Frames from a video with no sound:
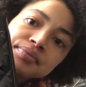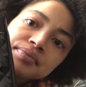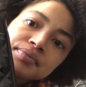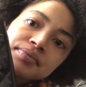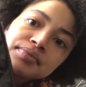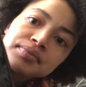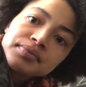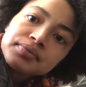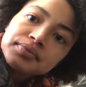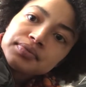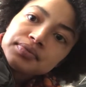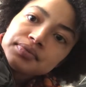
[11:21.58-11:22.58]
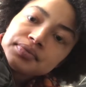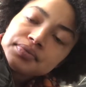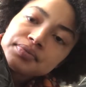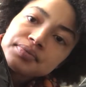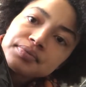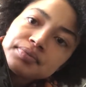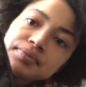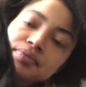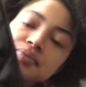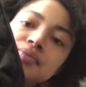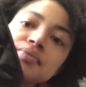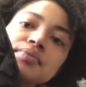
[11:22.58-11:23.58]

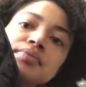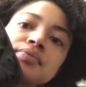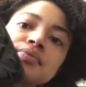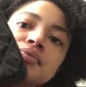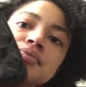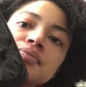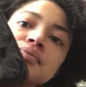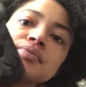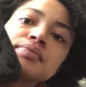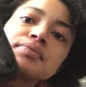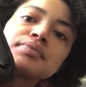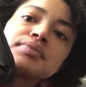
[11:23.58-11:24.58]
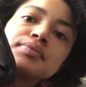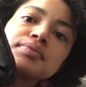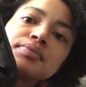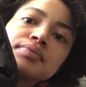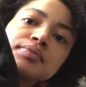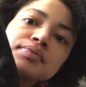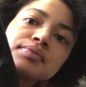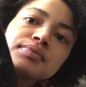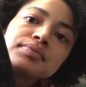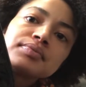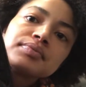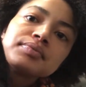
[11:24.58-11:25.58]

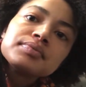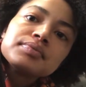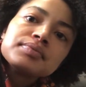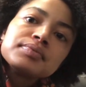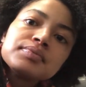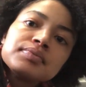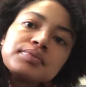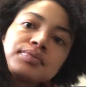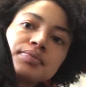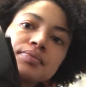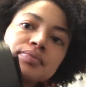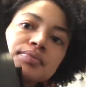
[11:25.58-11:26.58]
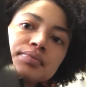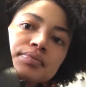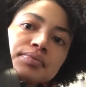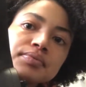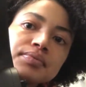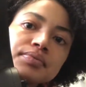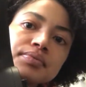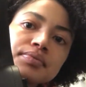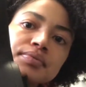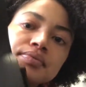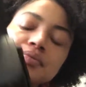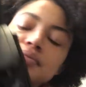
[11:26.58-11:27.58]

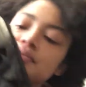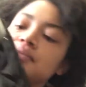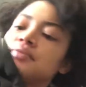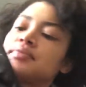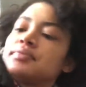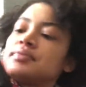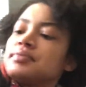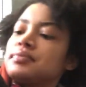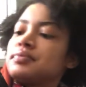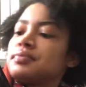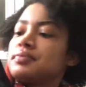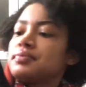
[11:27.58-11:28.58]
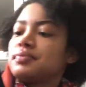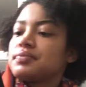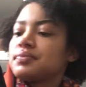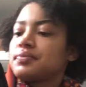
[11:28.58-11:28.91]
No one is speaking in this clip.